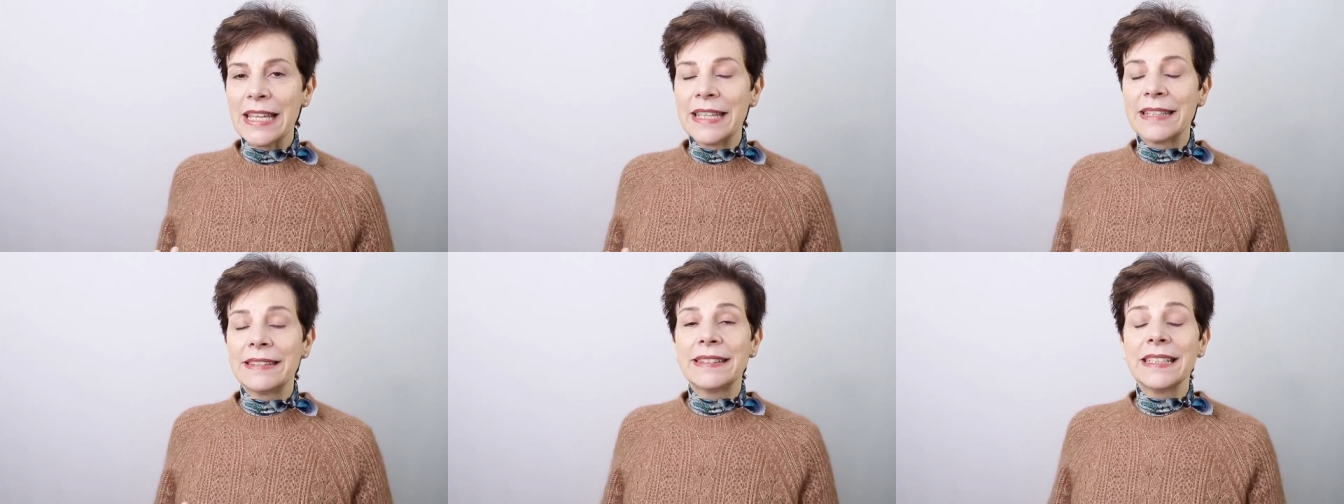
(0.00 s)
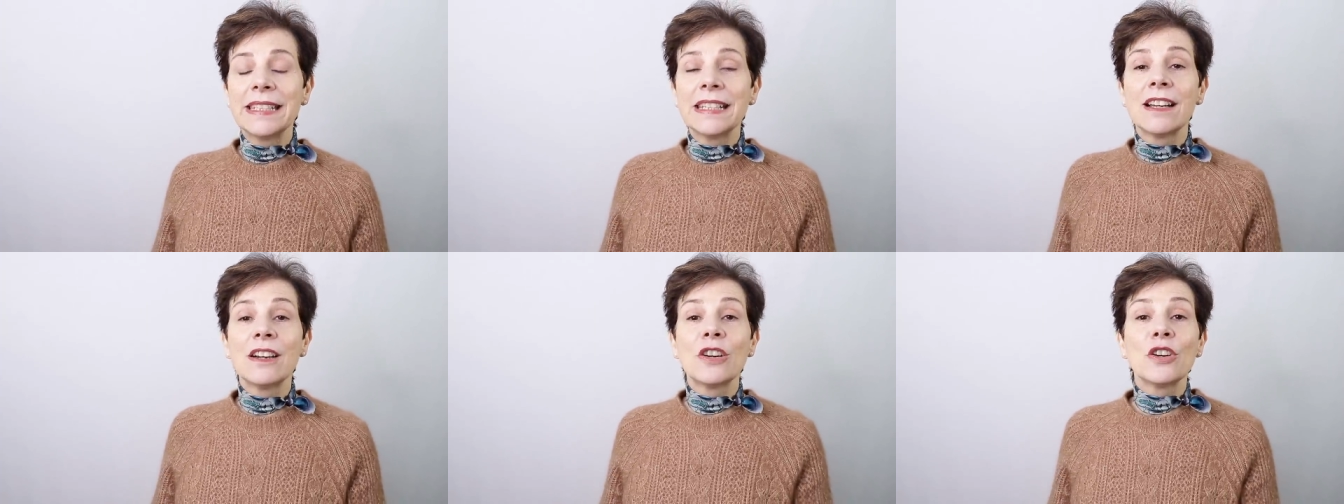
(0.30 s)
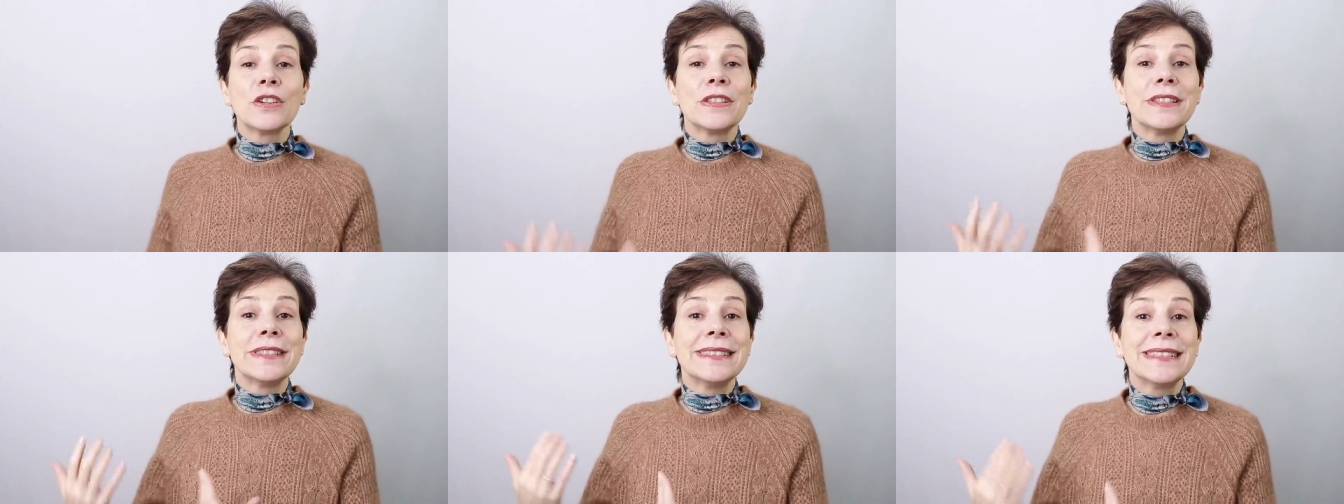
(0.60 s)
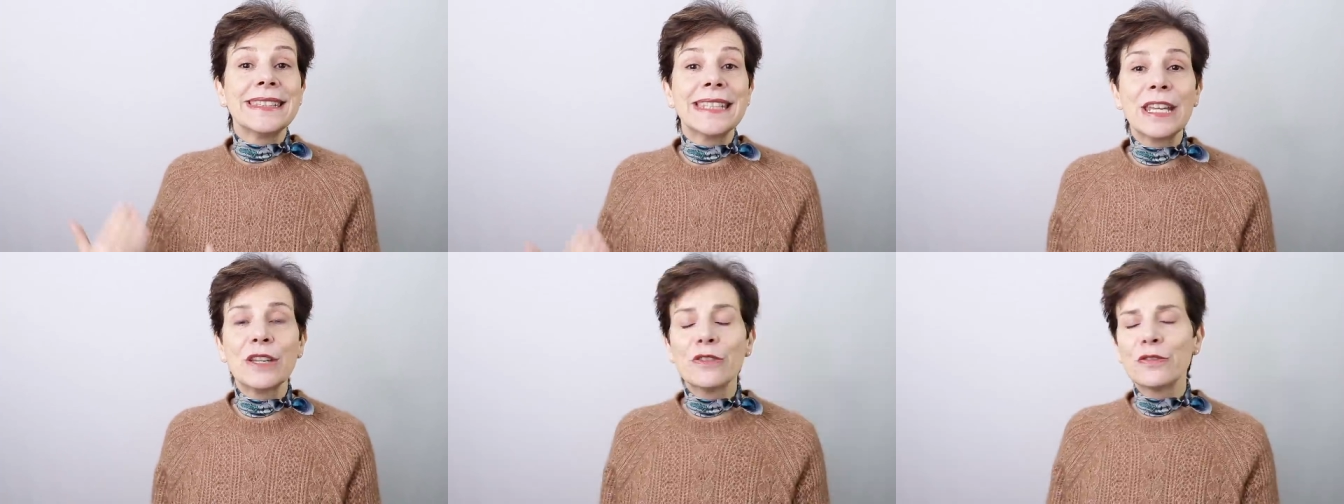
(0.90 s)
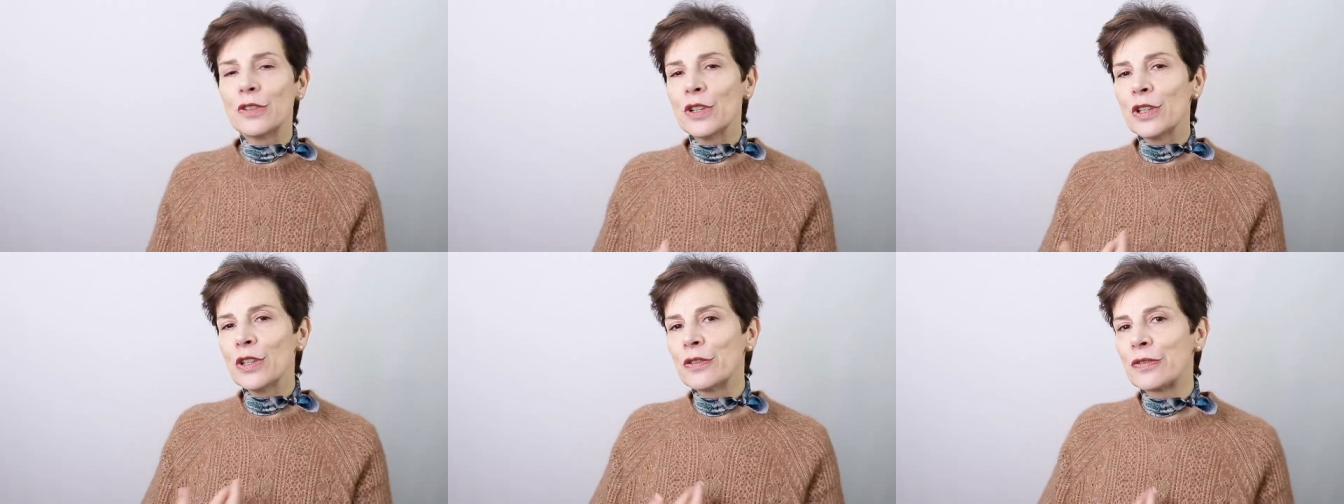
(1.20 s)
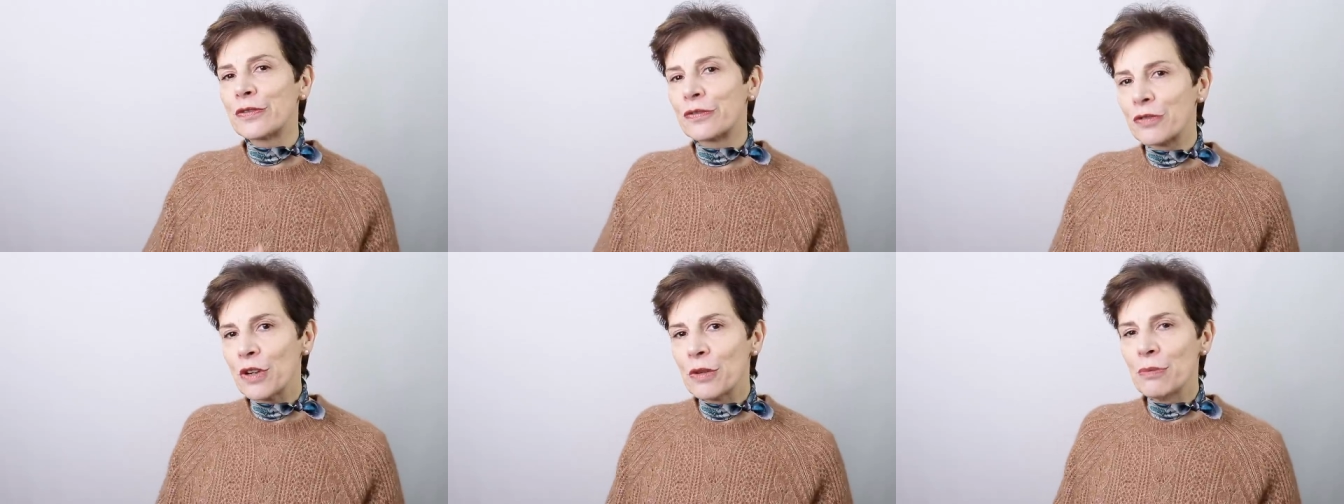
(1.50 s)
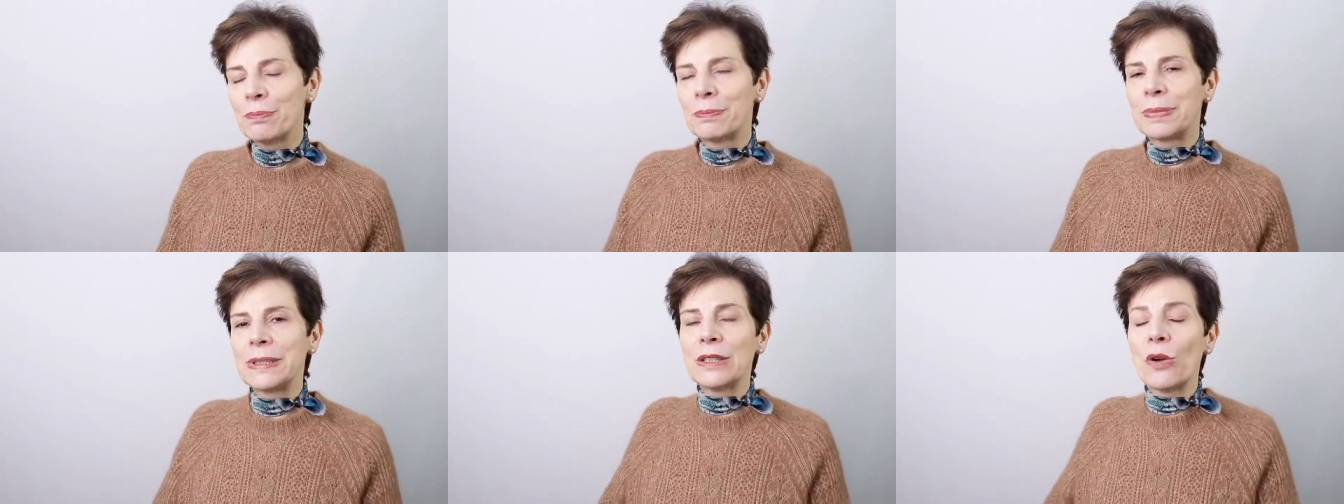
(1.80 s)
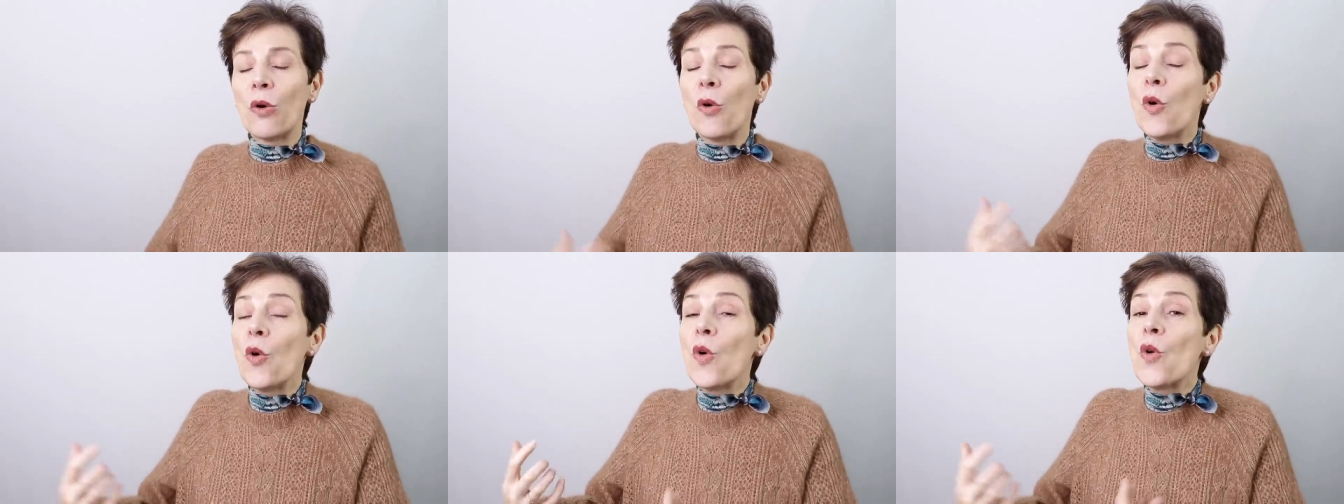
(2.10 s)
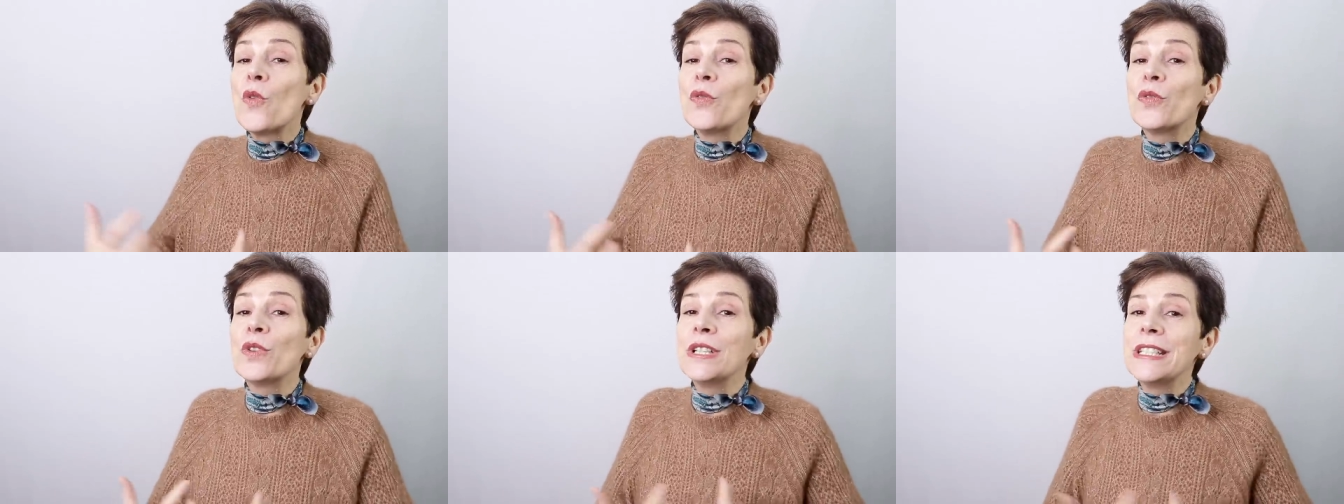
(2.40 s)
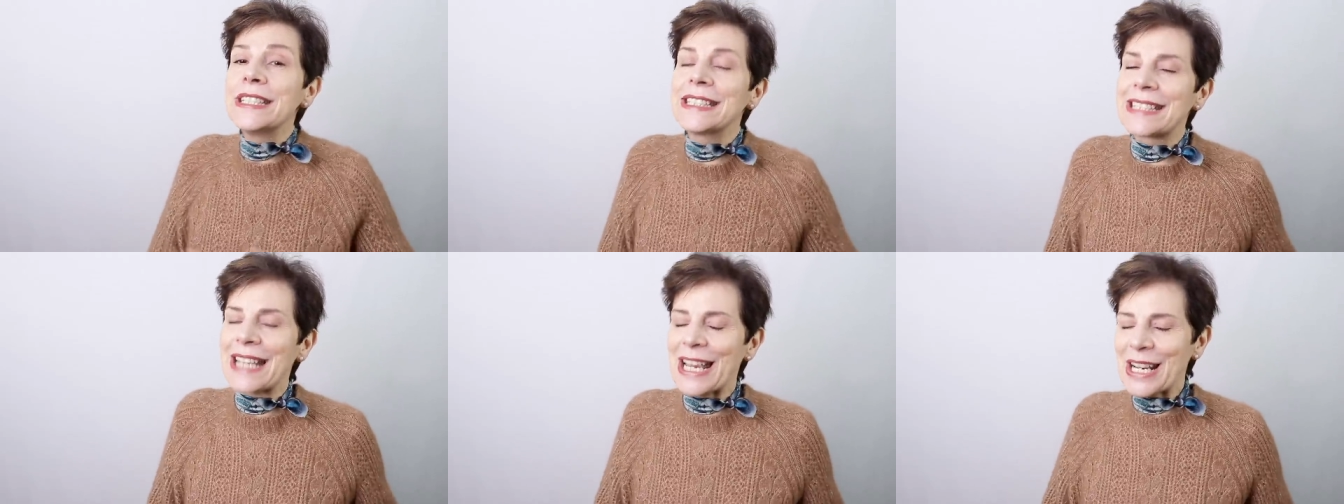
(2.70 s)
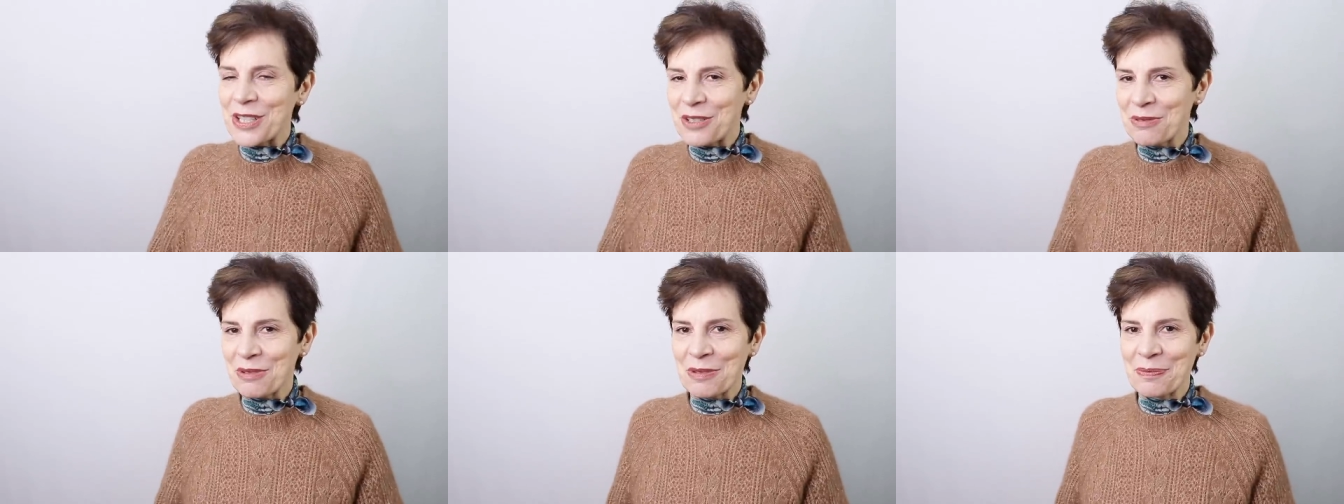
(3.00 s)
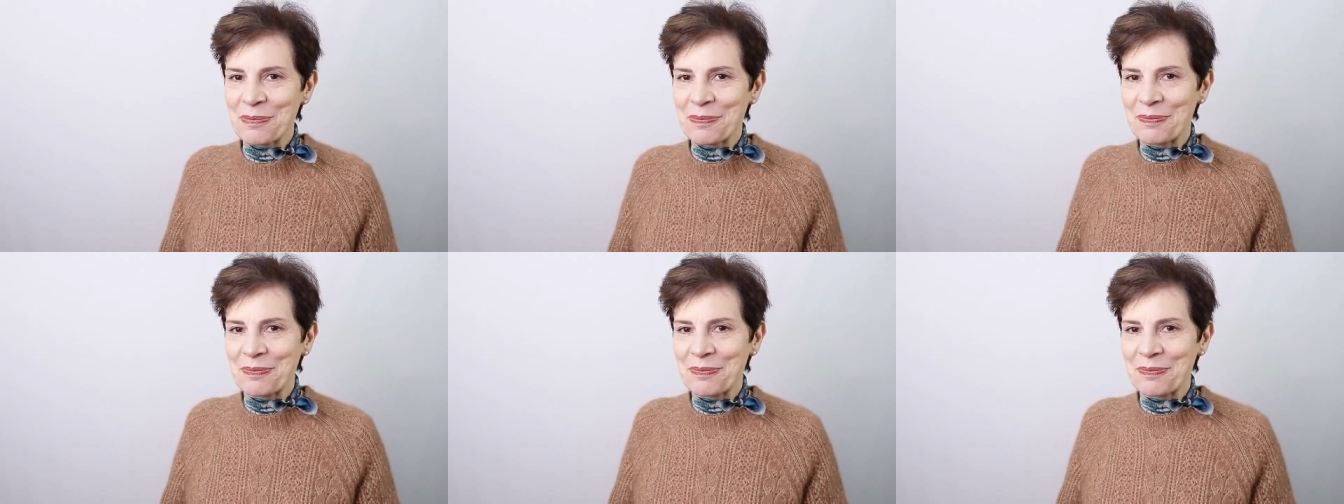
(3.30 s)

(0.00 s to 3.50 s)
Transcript: They are never frumpy or overly casual.